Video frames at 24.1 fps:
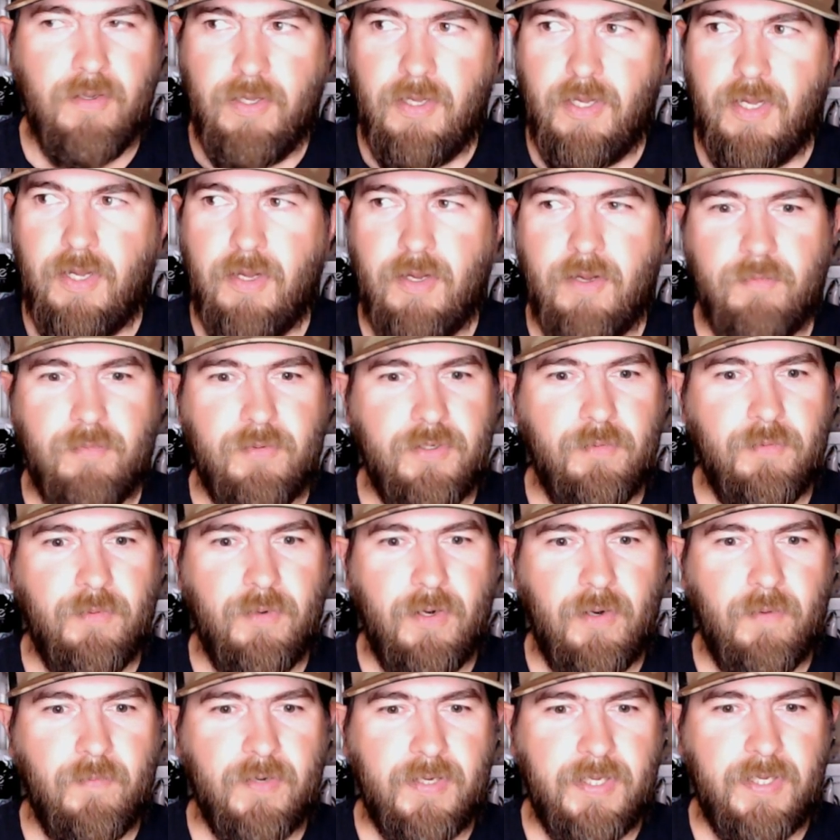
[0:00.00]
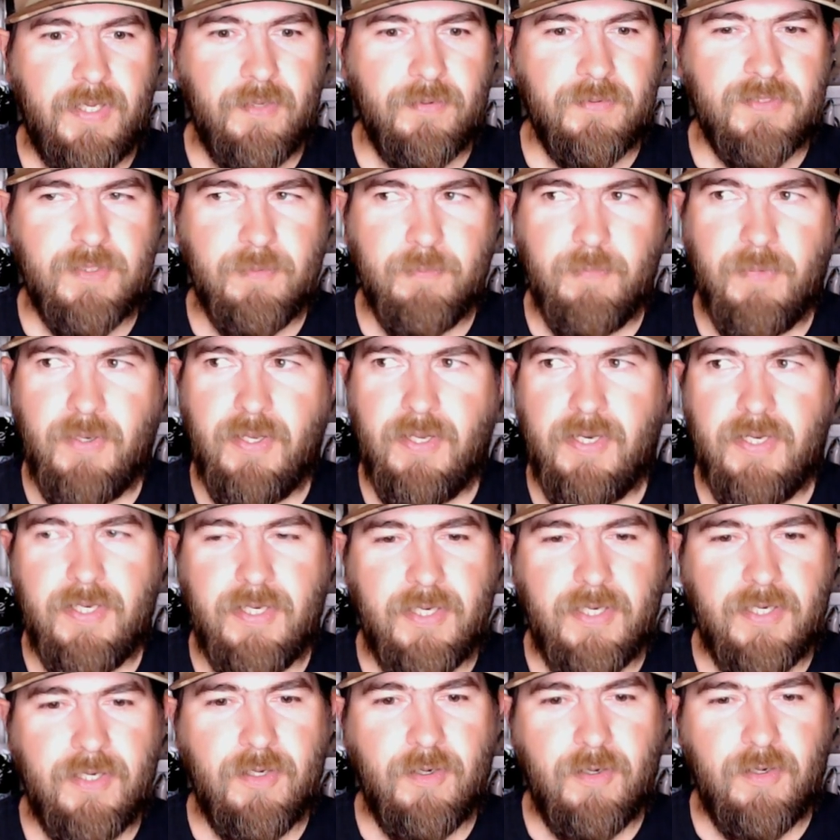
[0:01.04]
Uh, when you run over and kill somebody
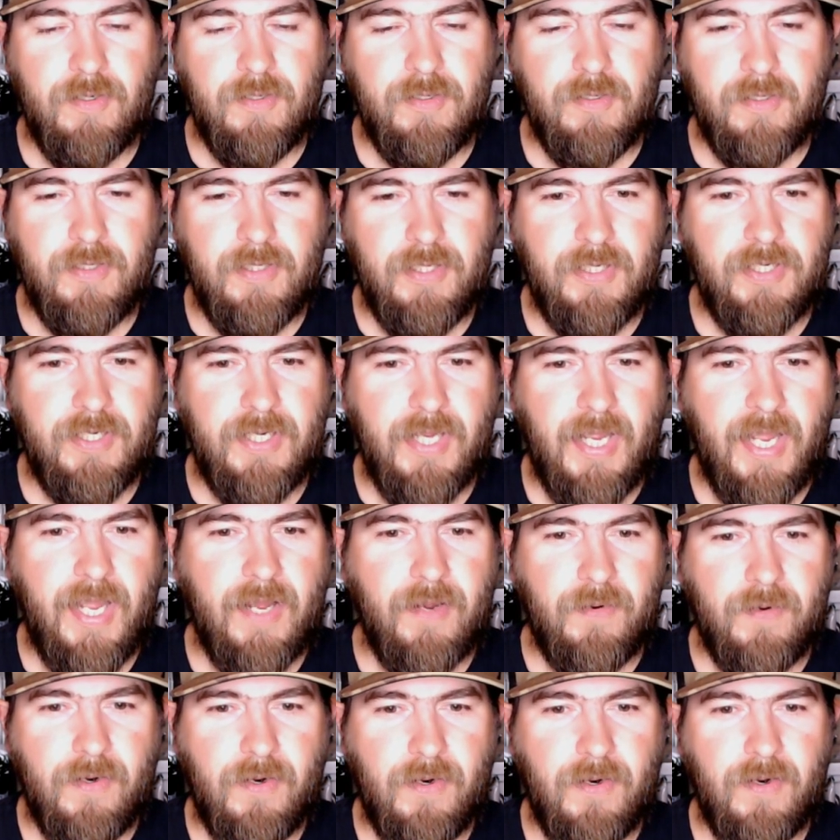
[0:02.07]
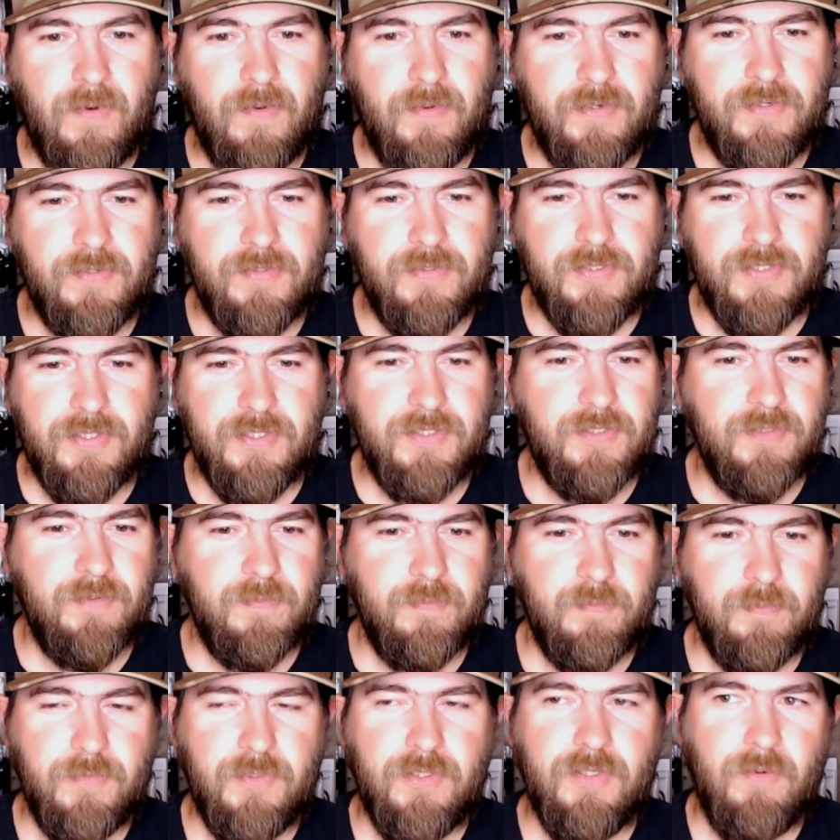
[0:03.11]
and, you're, and you got alcohol in your
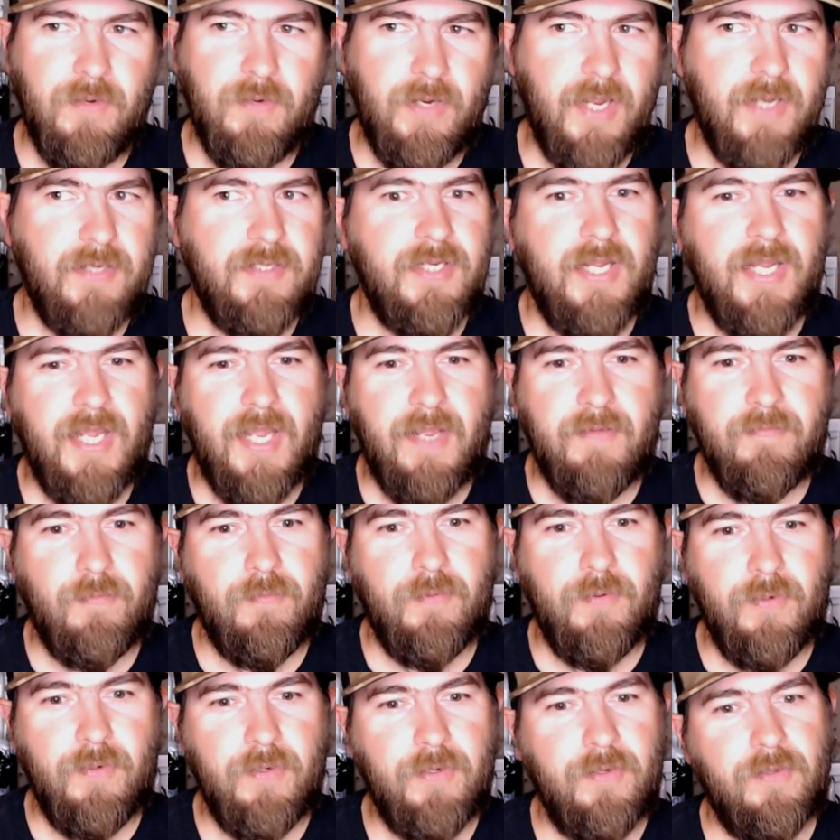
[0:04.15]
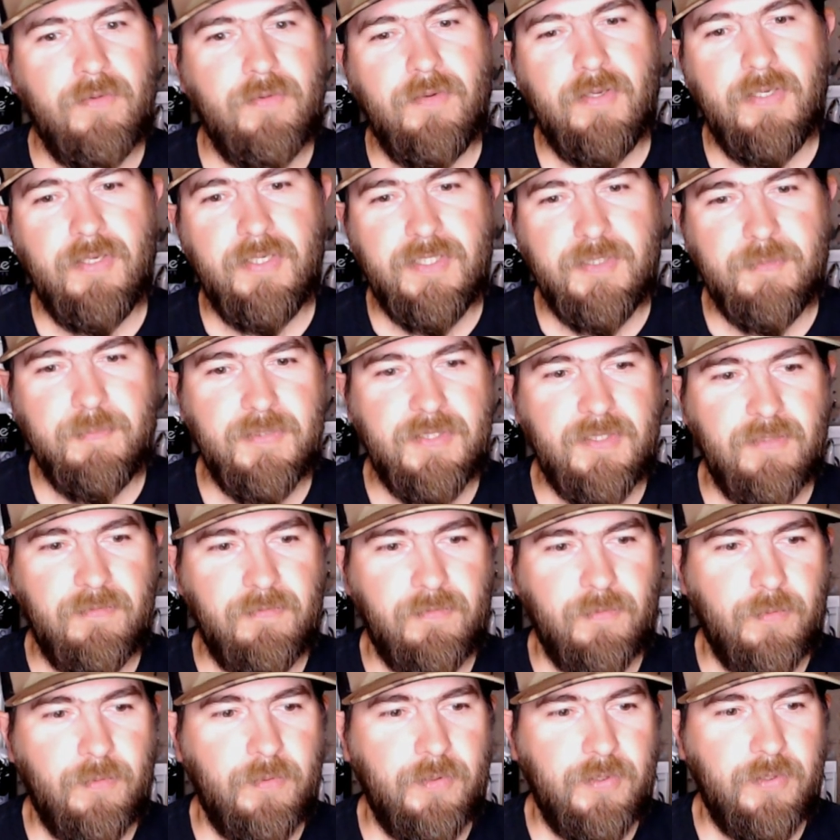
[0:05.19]
system, you're going to have to have a really expensive
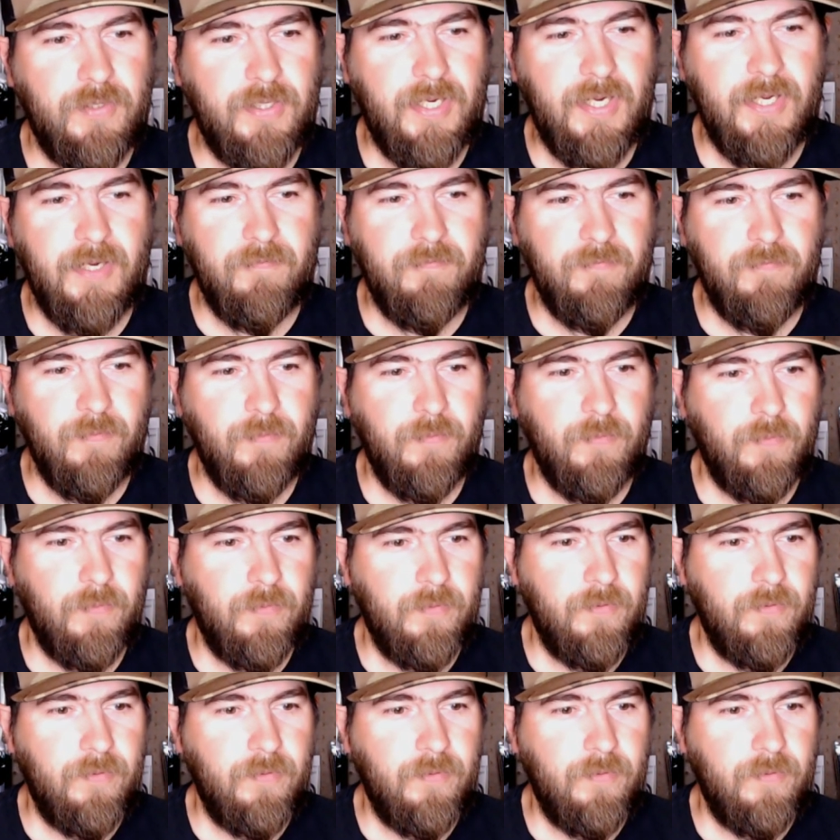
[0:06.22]
lure you can't afford,